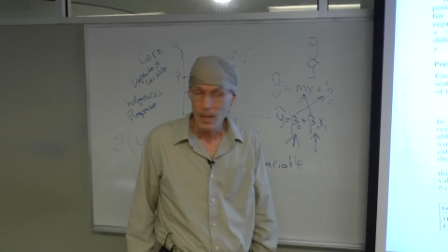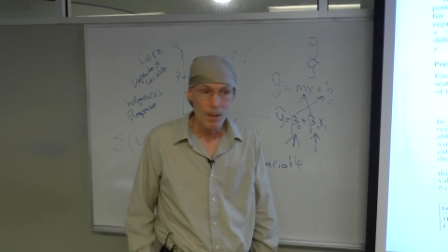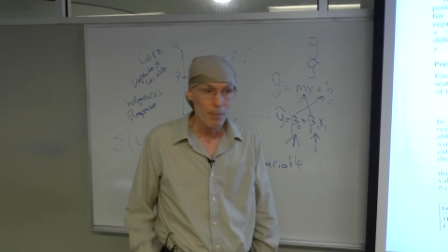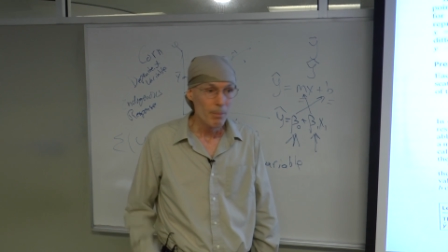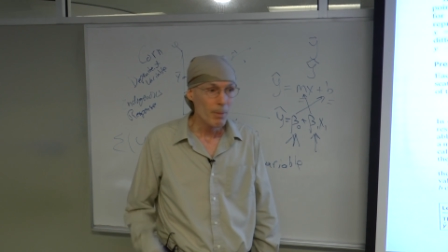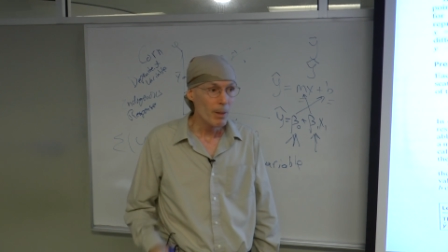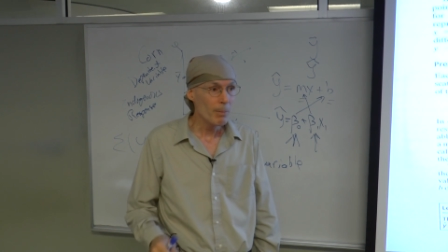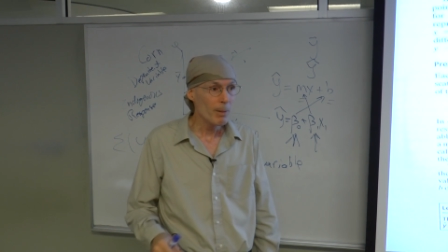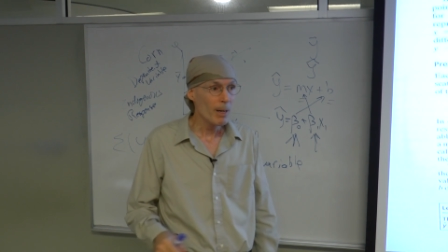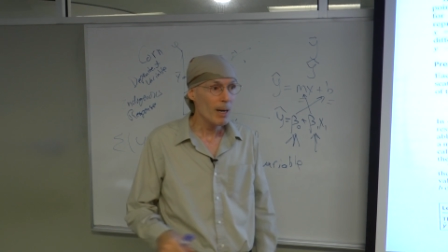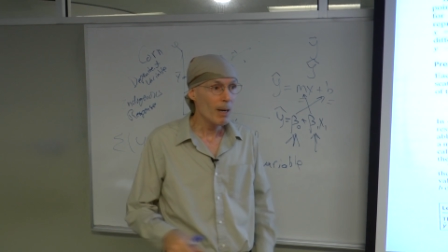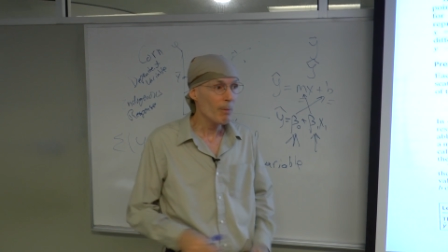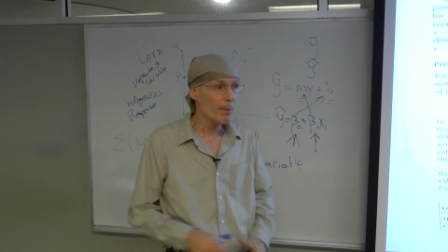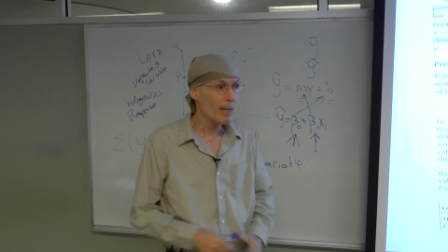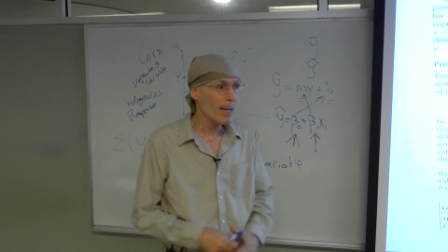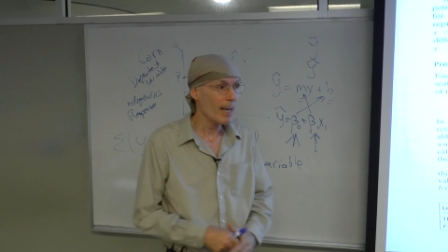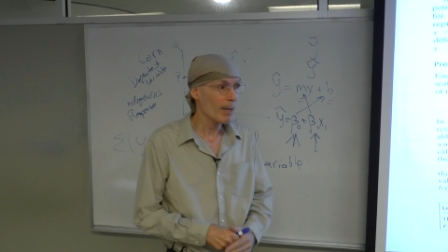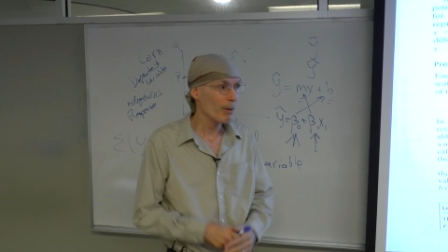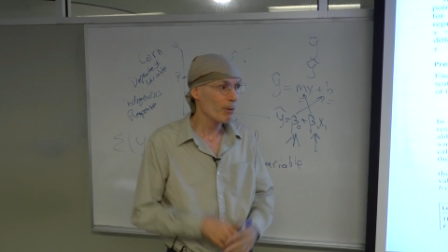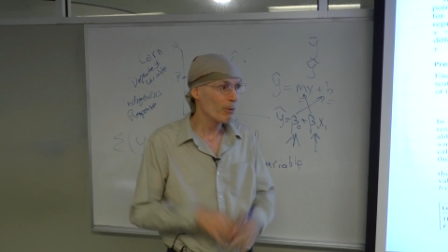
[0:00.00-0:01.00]
Remember how we
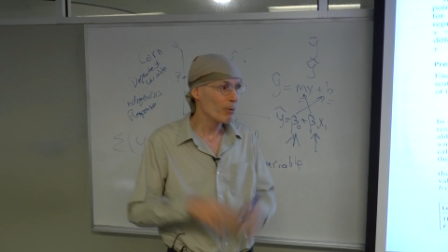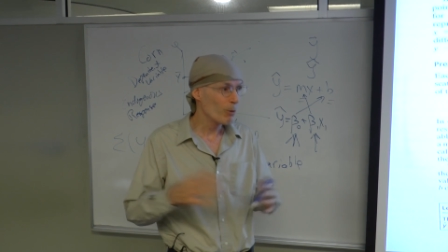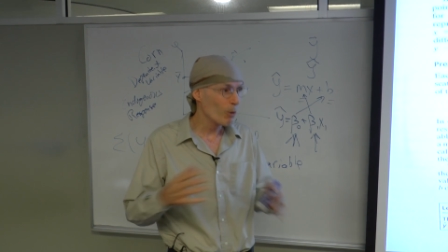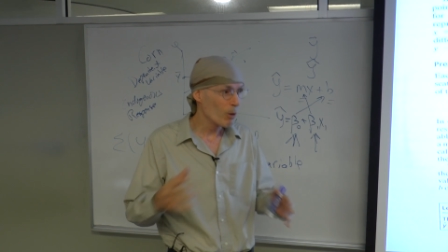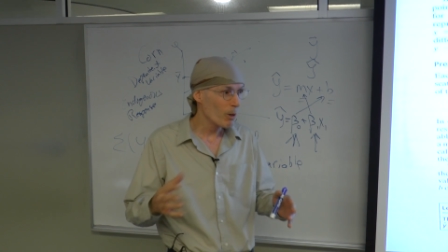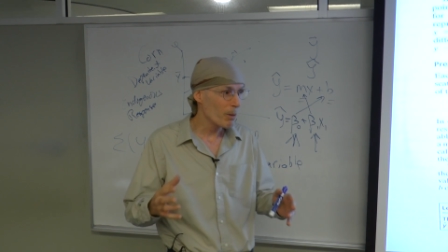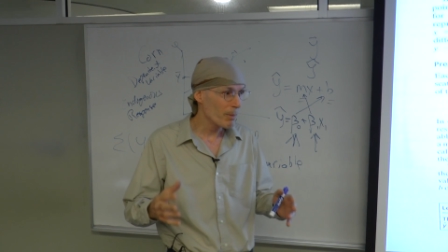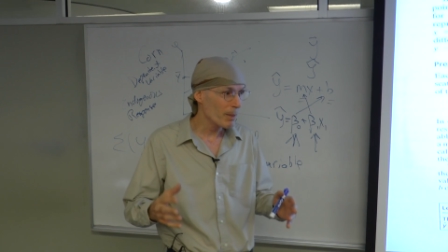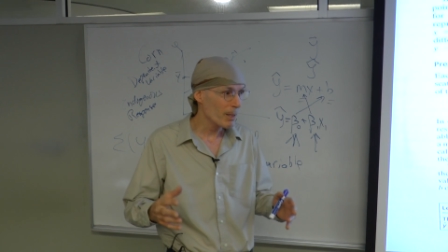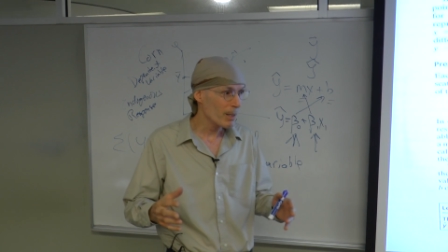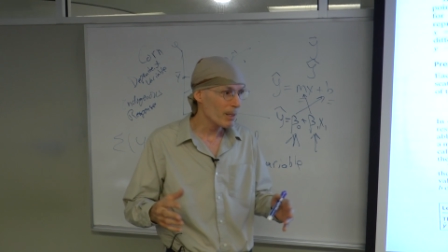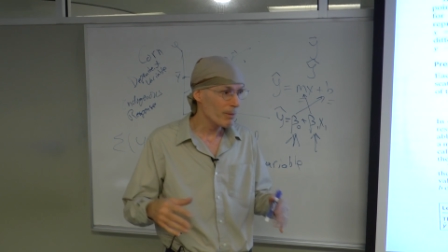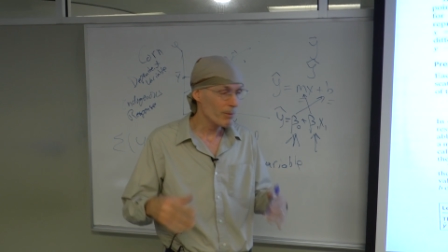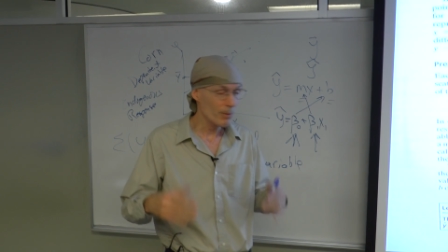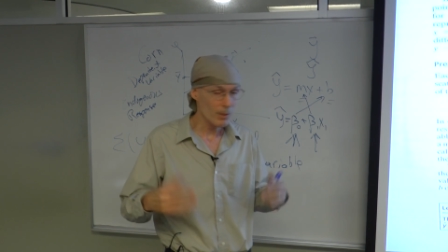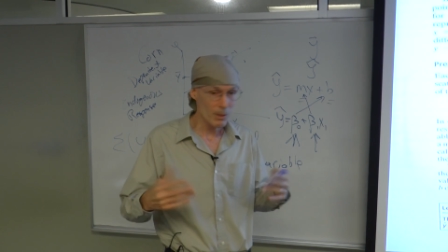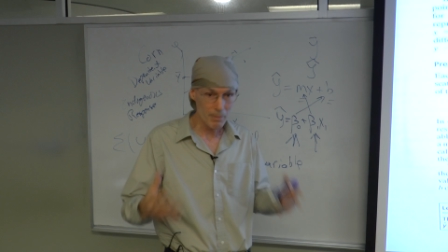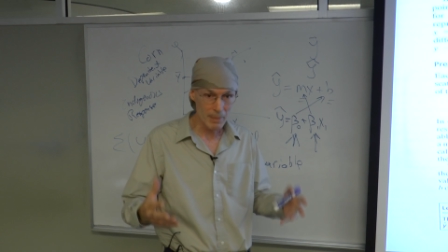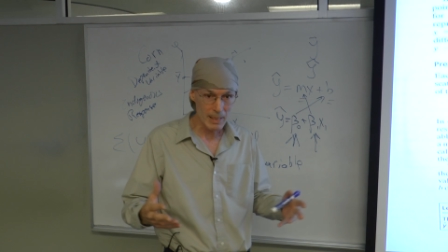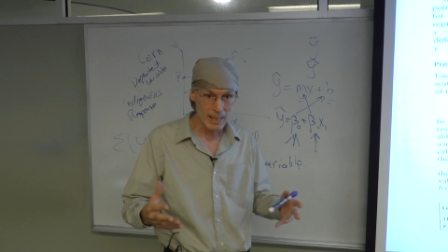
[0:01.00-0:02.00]
had a formula for
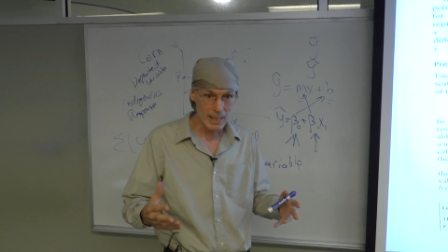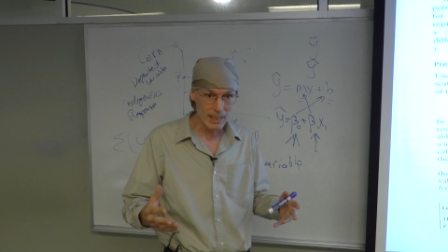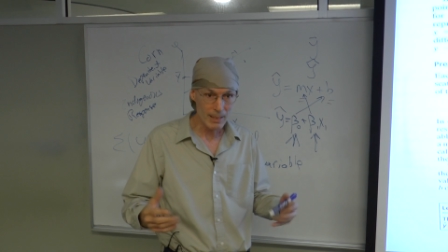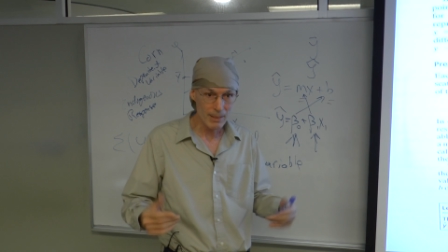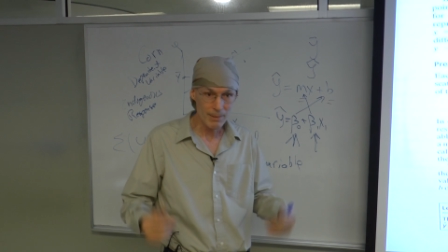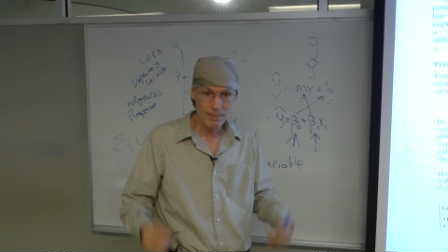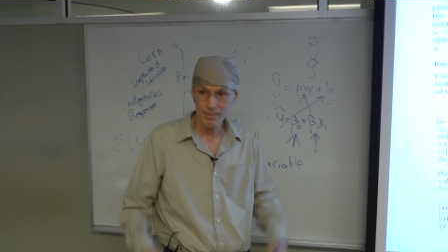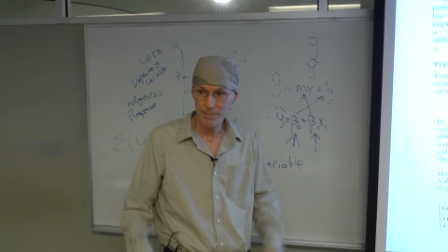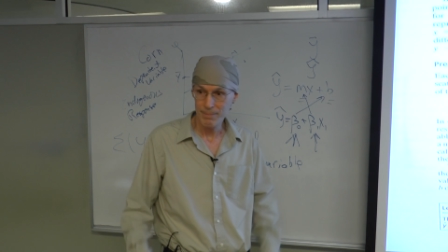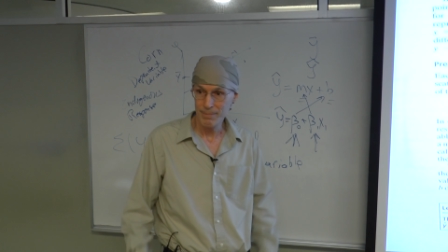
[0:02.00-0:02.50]
the mean?